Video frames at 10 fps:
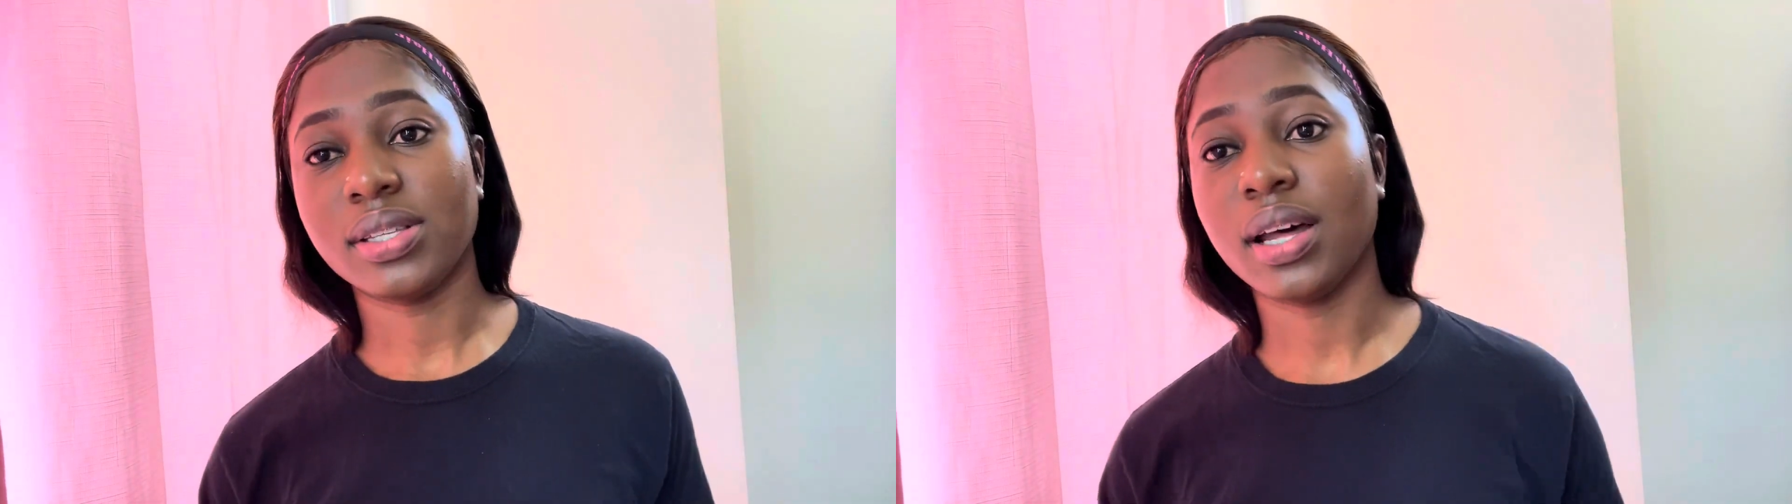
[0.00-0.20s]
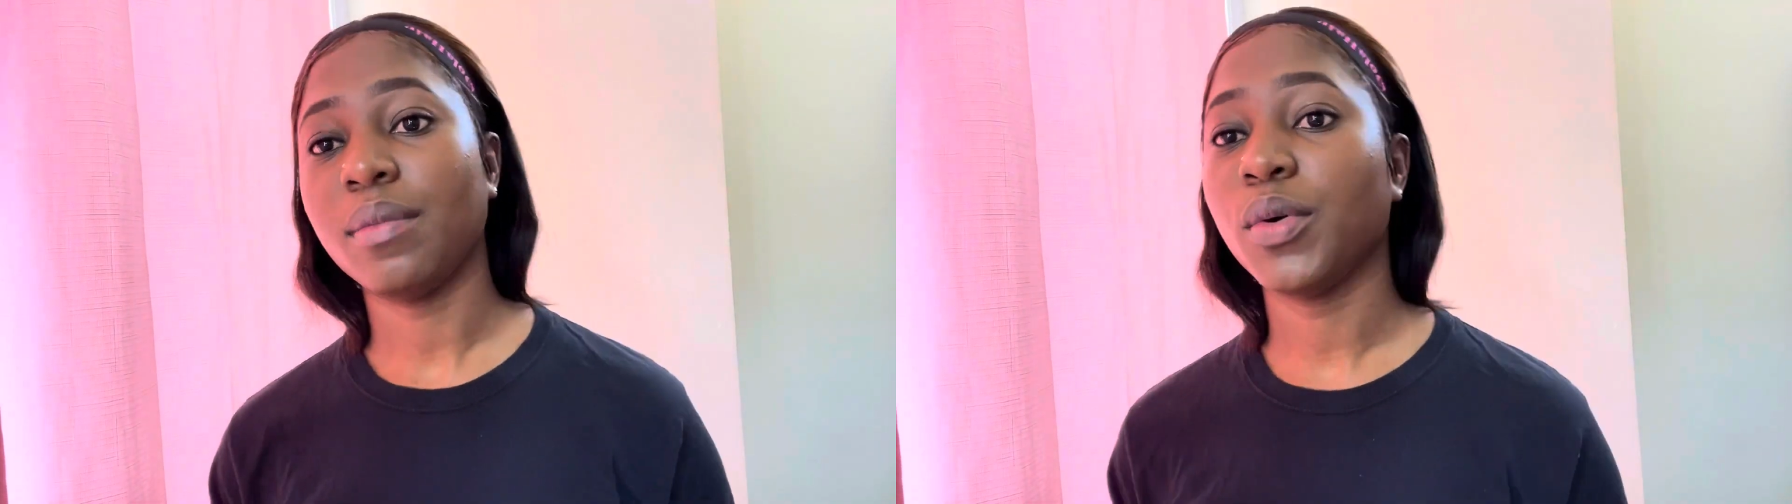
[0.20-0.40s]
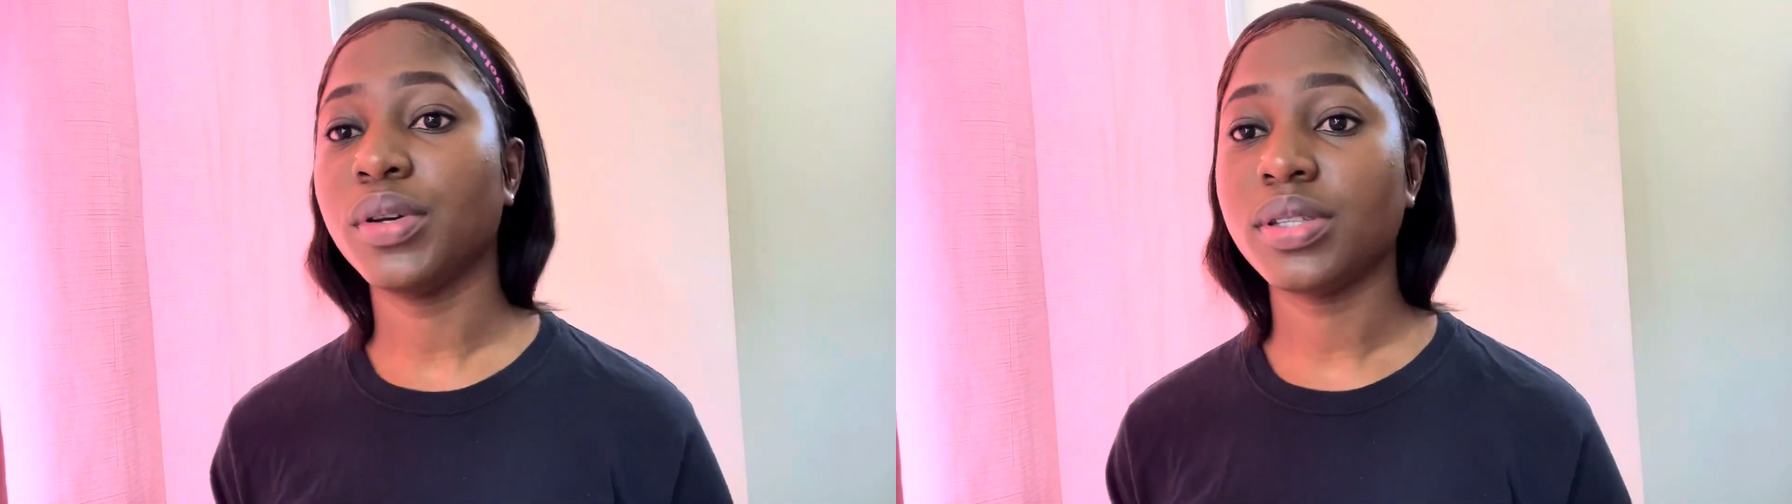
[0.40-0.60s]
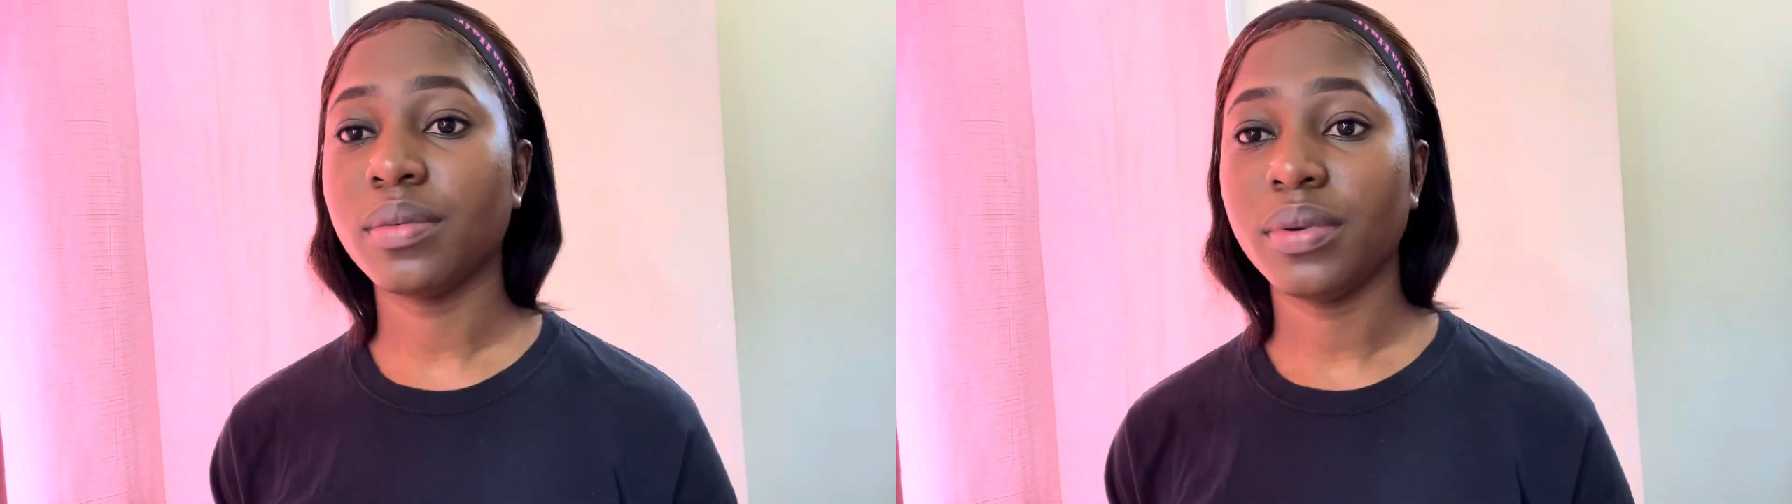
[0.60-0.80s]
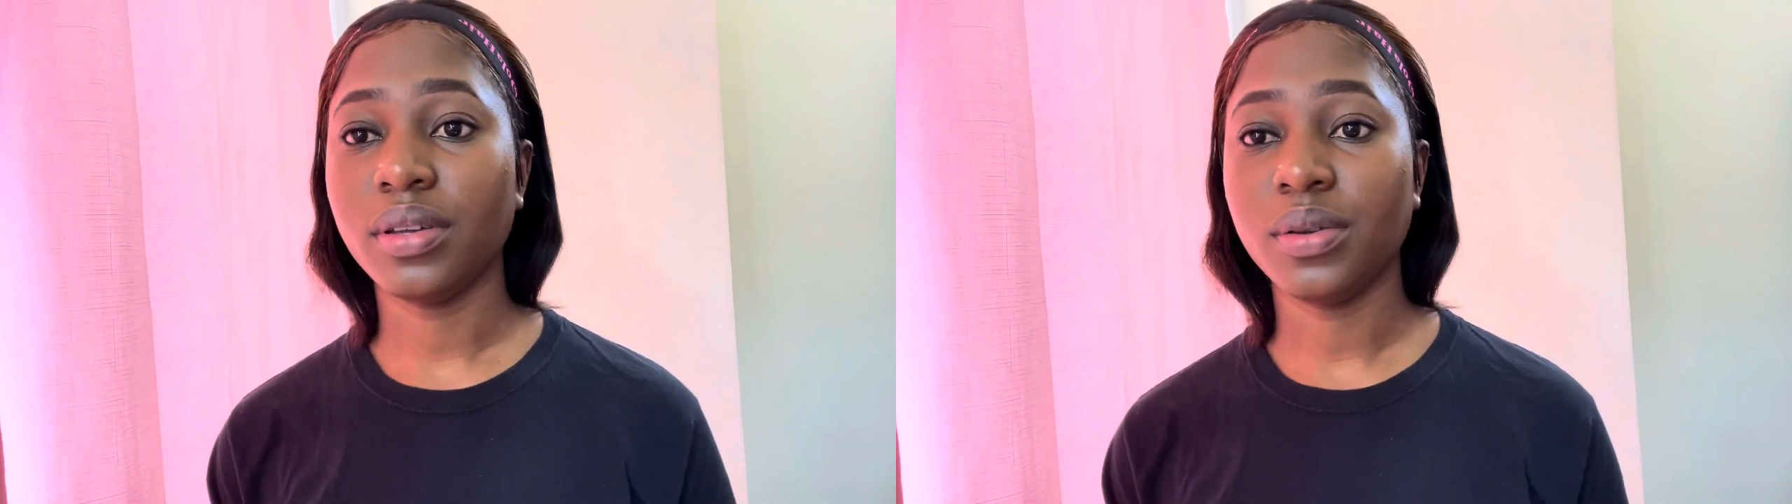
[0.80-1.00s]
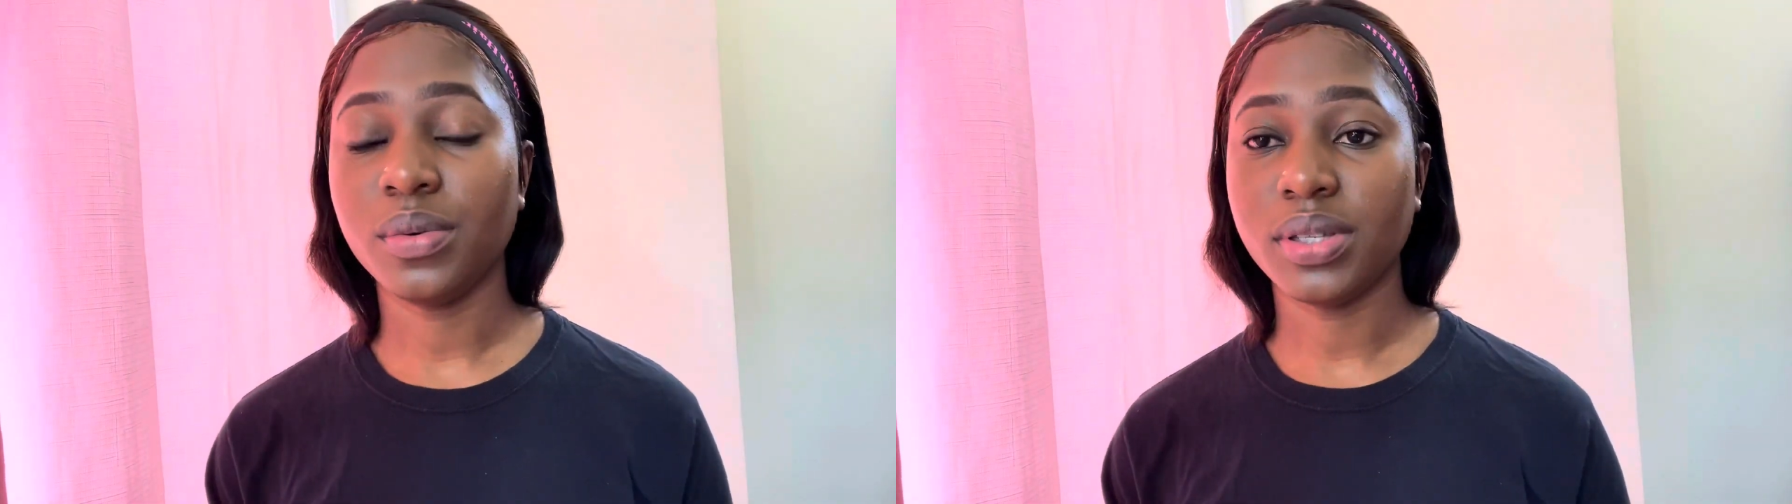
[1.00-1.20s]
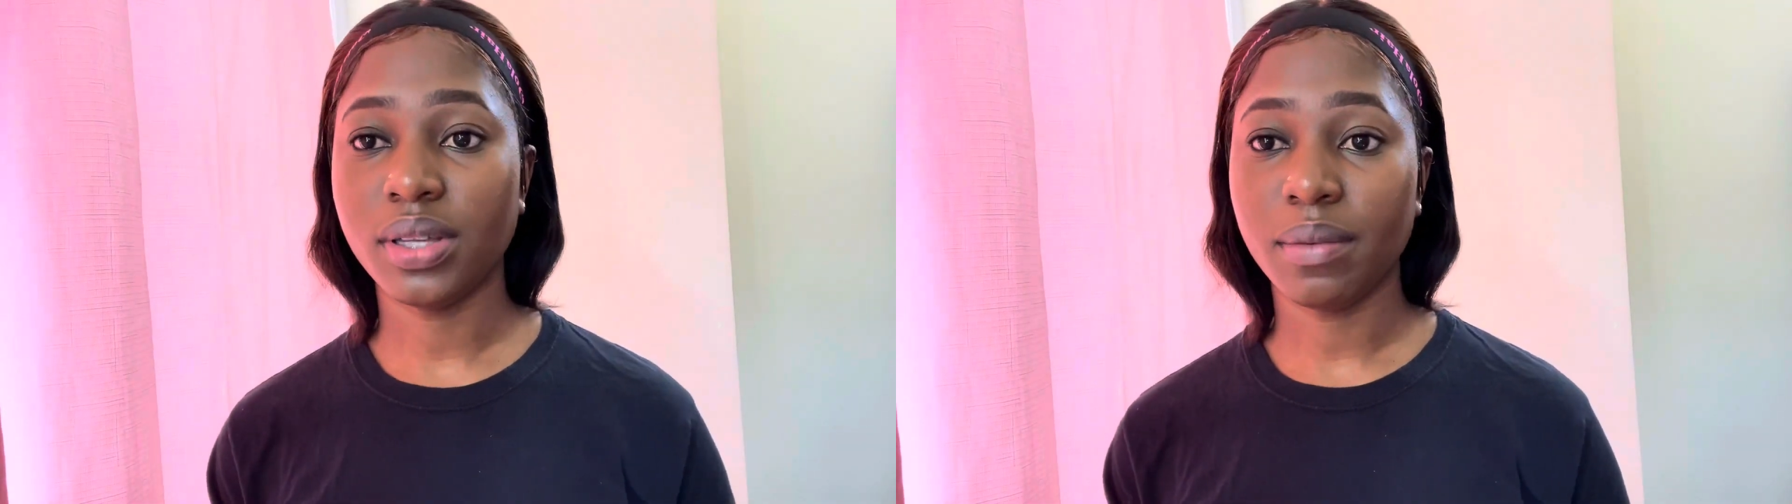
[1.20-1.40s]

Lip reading: I'm going to be using